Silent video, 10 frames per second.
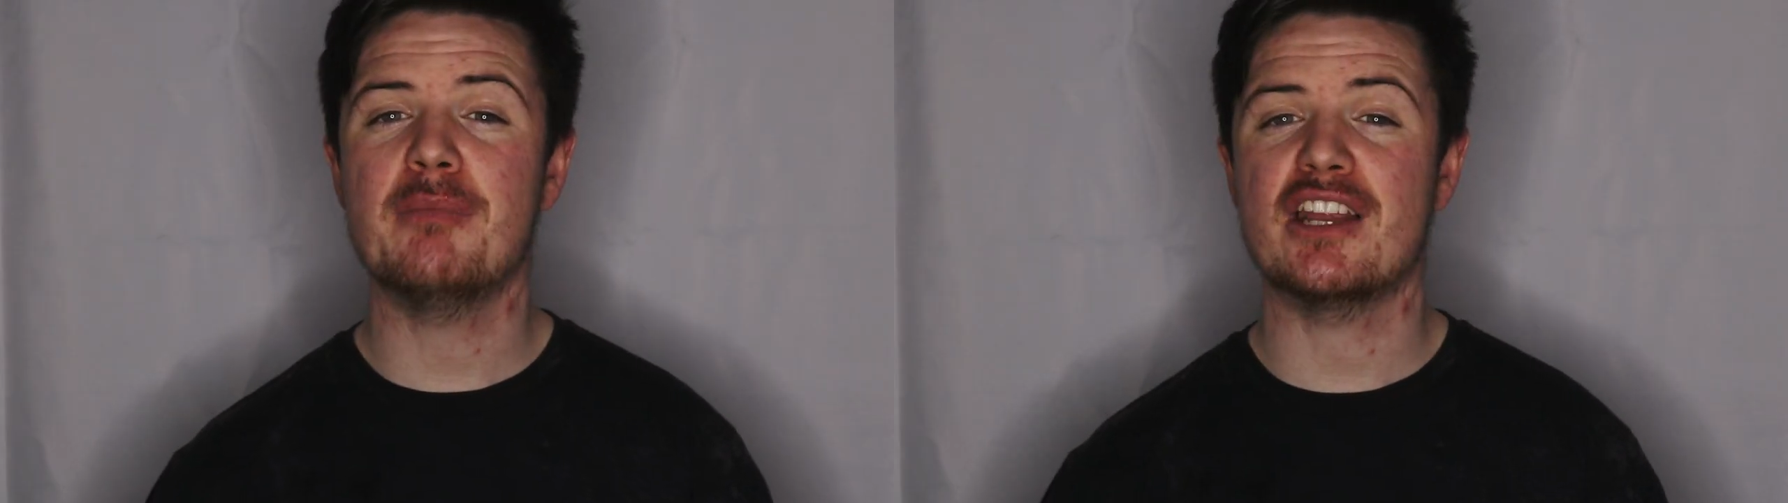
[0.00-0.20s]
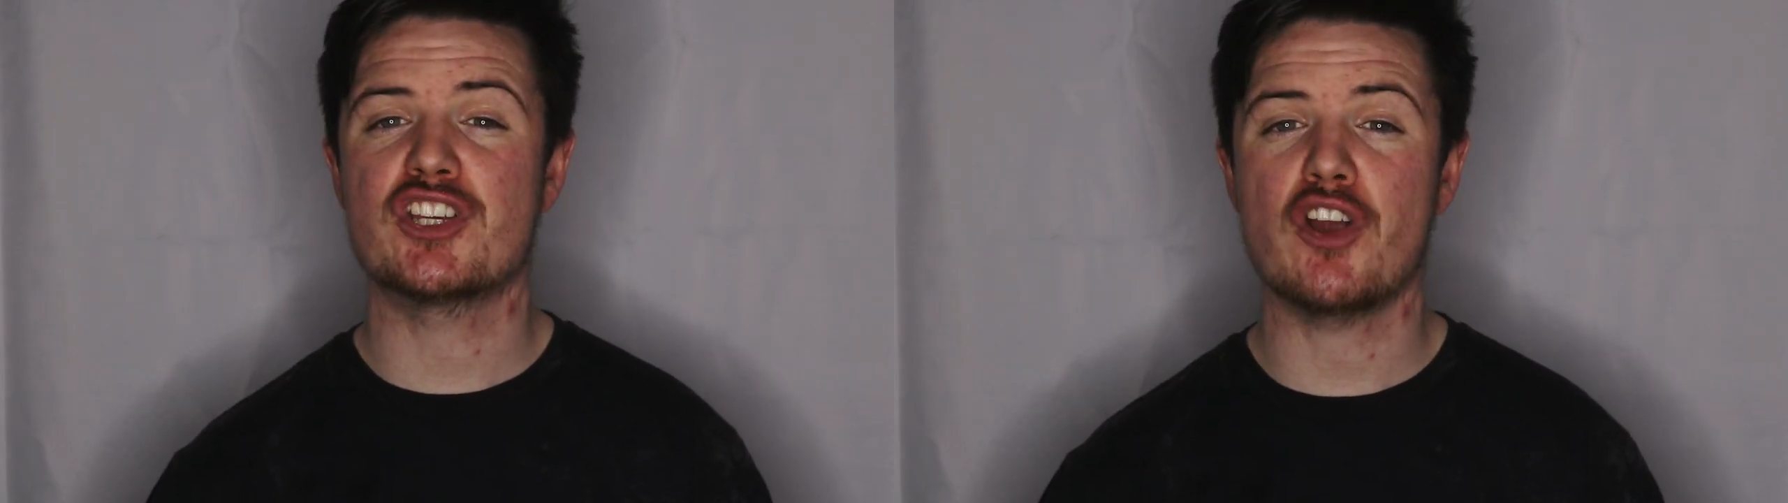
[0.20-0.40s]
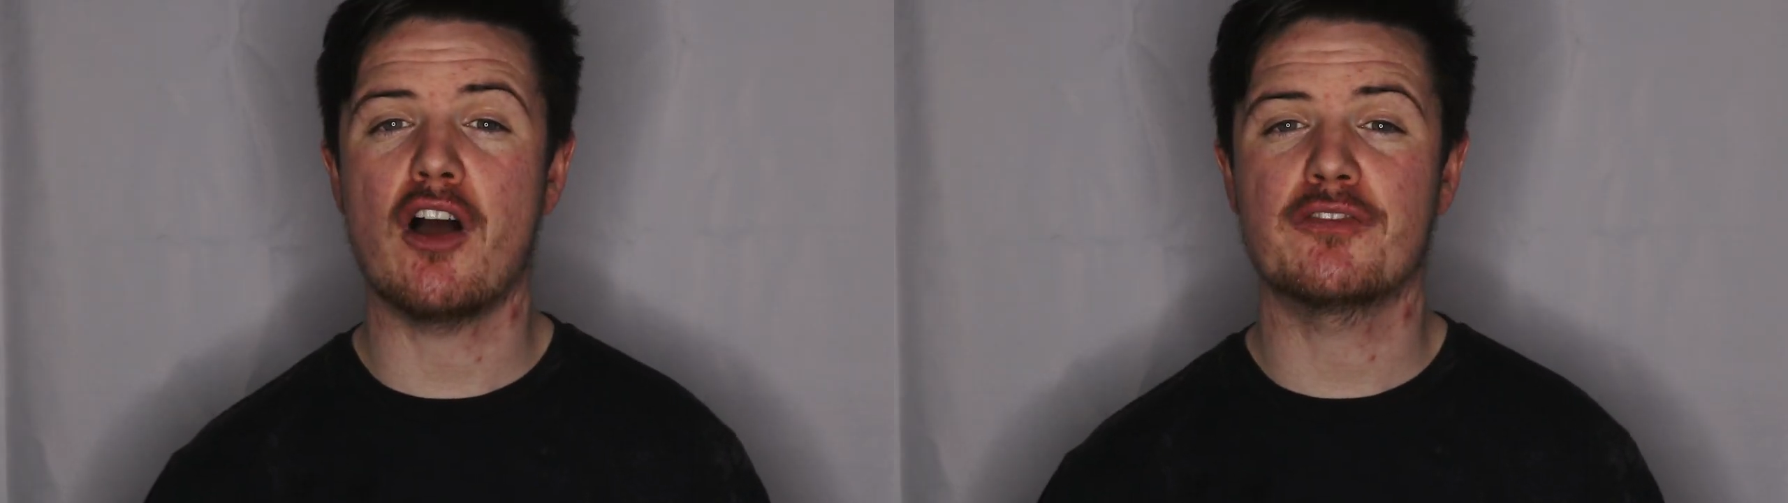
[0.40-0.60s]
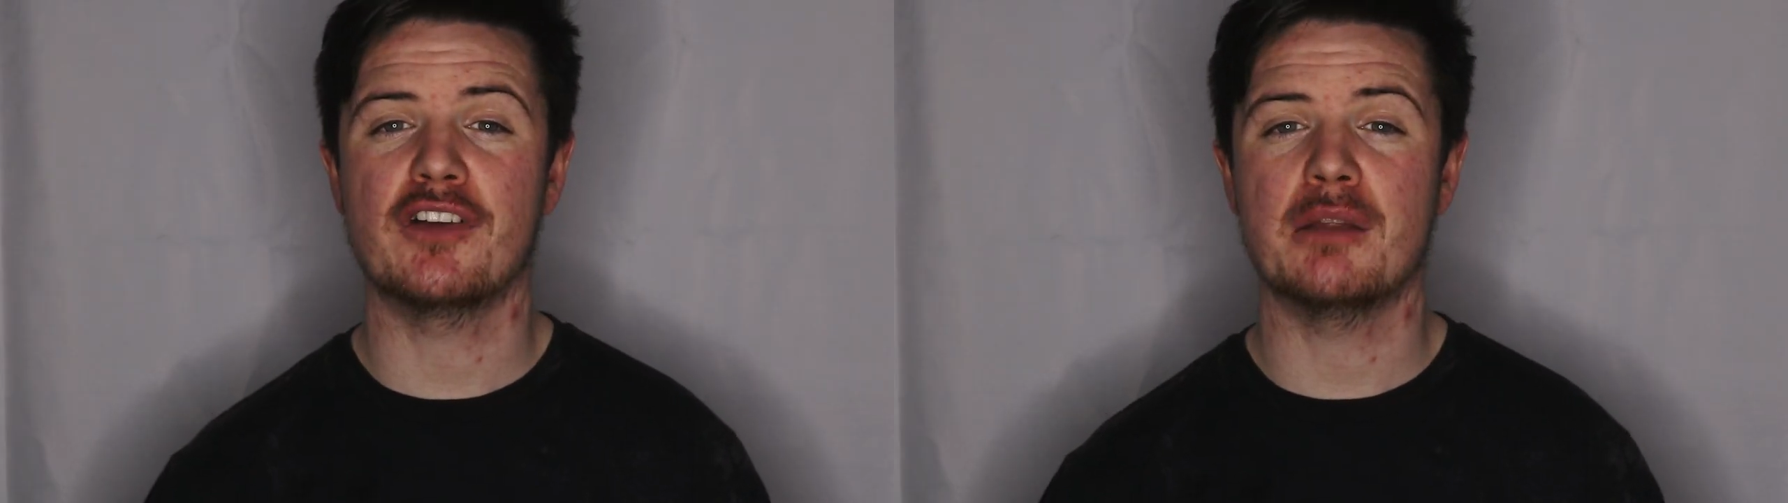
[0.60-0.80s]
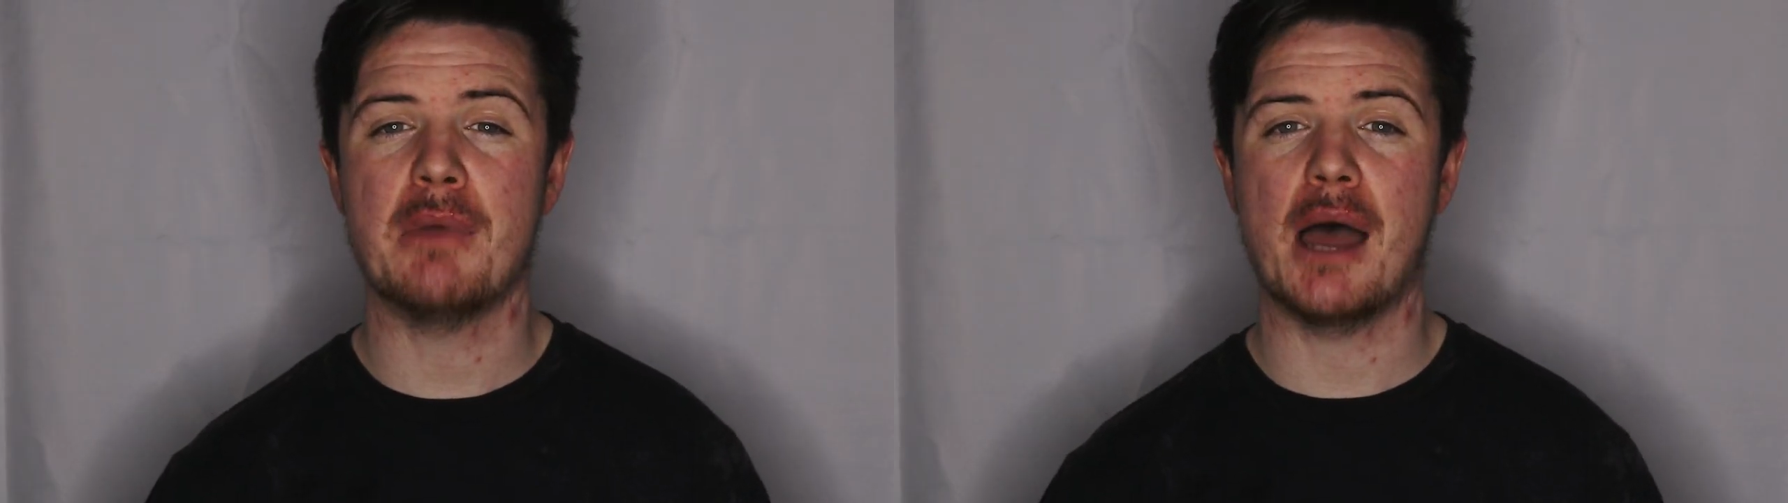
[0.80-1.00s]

minute short film